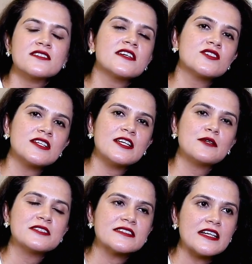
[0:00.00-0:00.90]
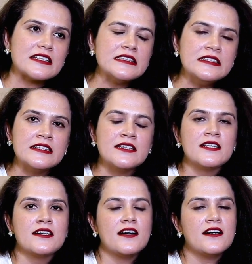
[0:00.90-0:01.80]
Sanjay Leela
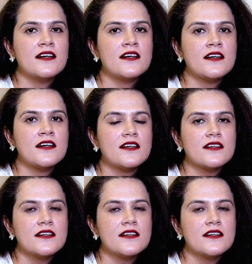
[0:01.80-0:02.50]
Bhansali.